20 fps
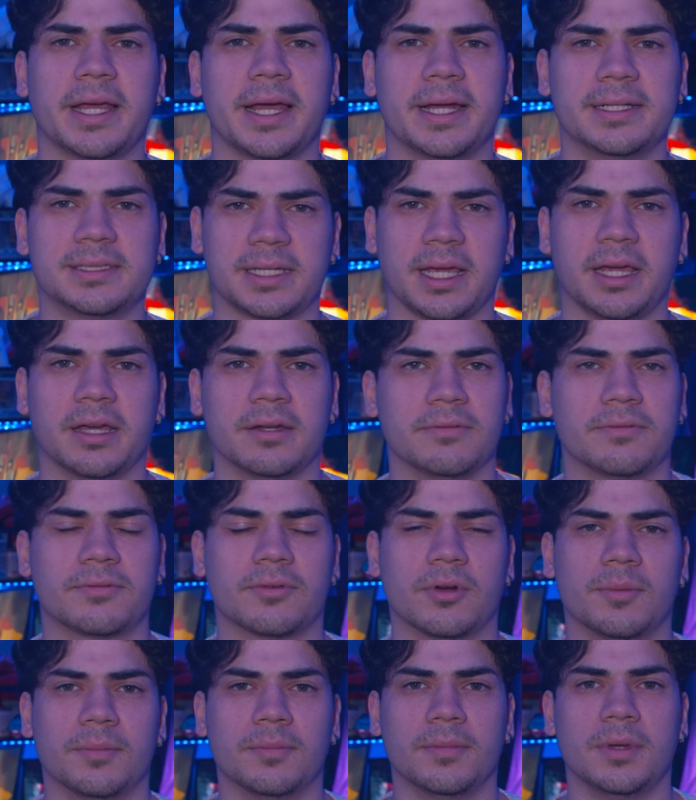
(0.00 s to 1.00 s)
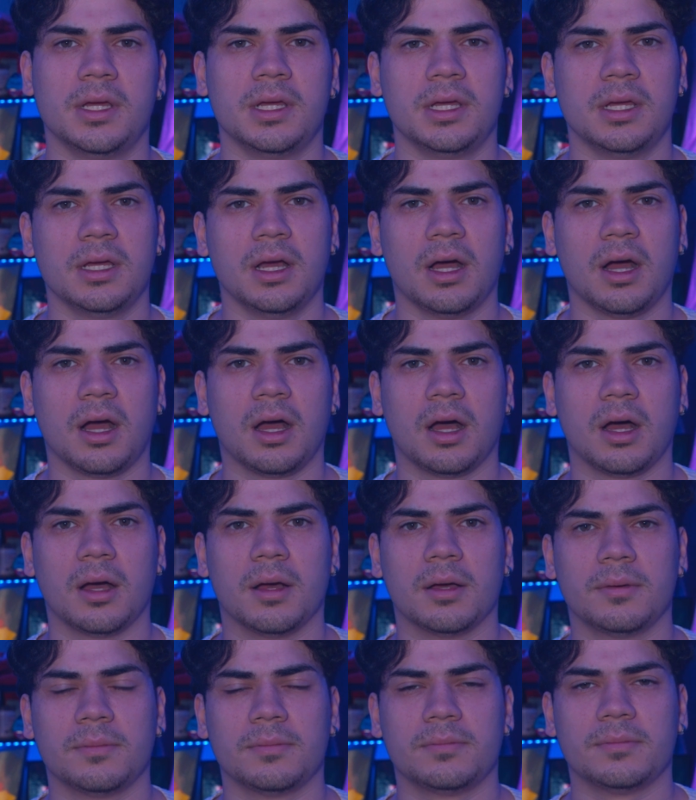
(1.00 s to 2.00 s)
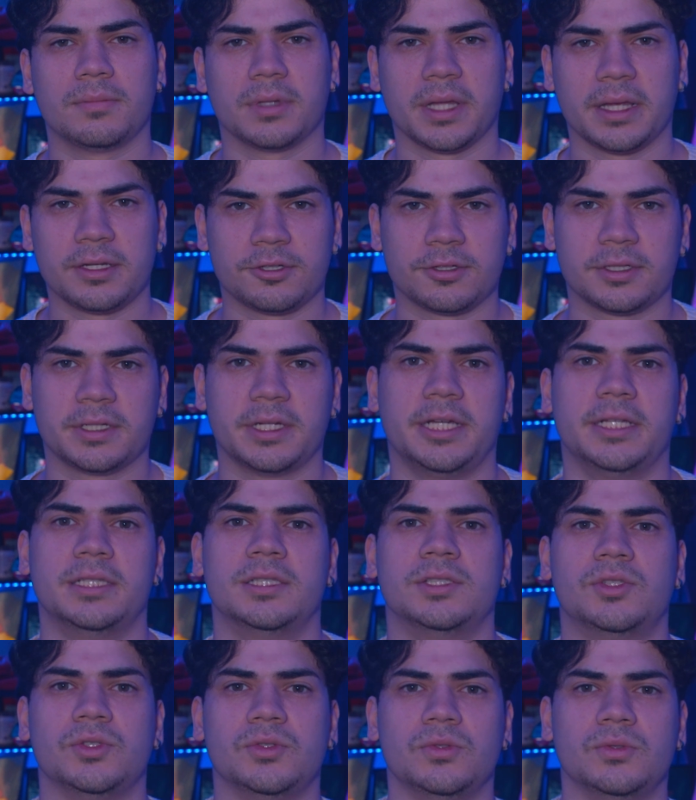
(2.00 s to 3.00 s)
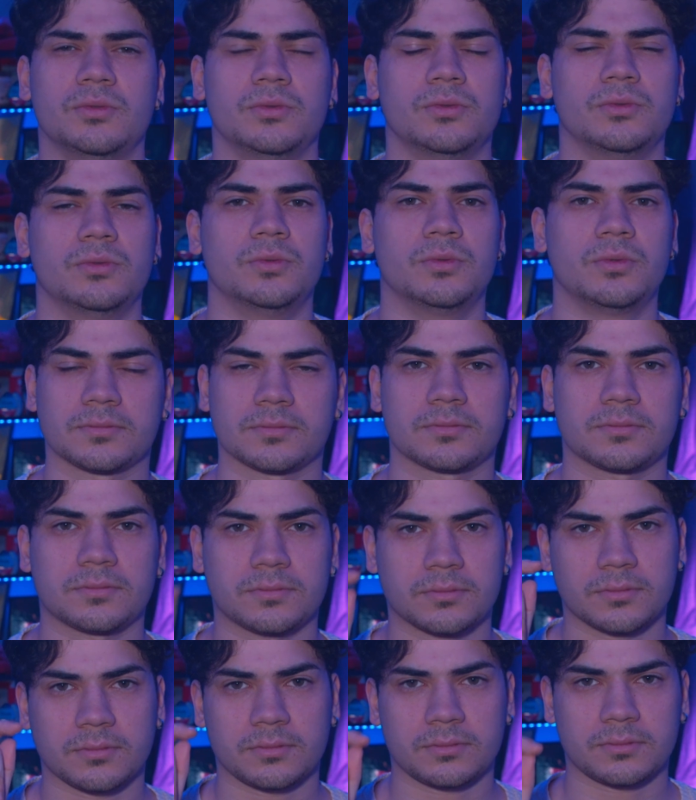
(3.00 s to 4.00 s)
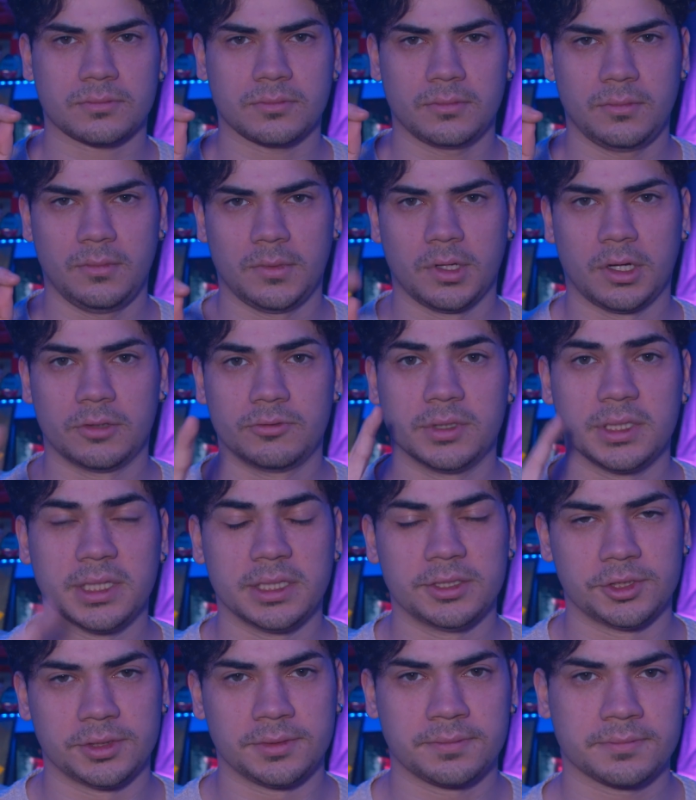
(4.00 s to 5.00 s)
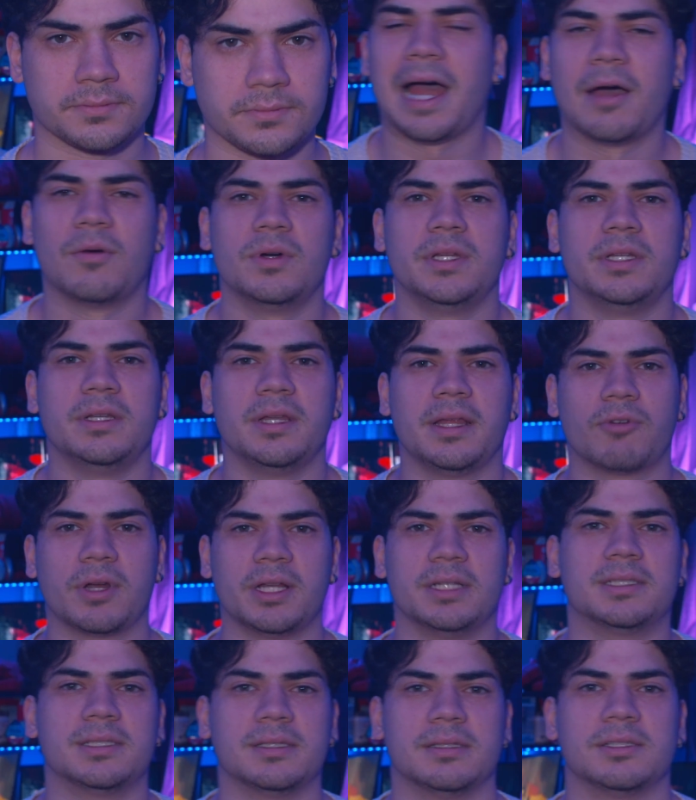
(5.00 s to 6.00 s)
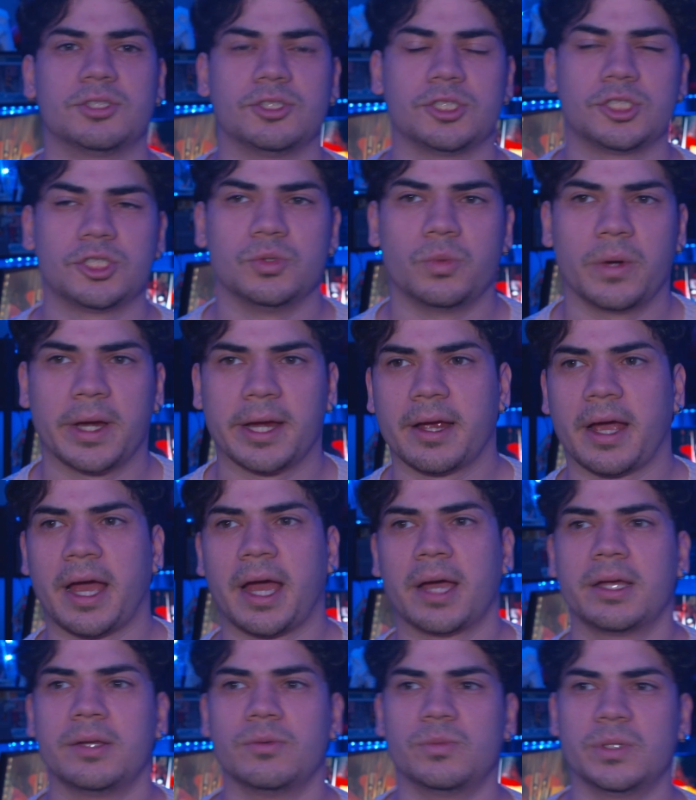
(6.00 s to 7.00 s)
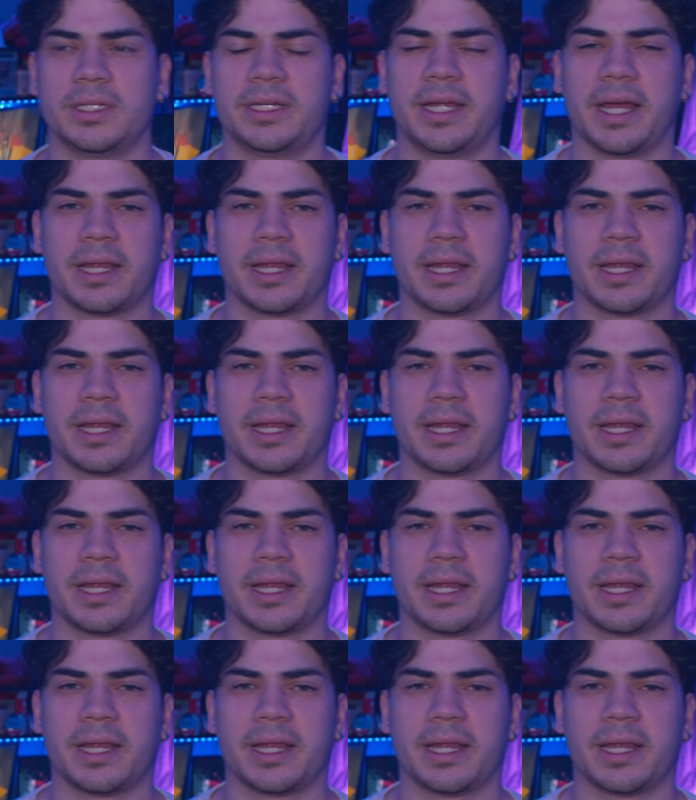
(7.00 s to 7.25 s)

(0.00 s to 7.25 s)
the head scan from Blender into Unreal Engine, I would run into this issue where I would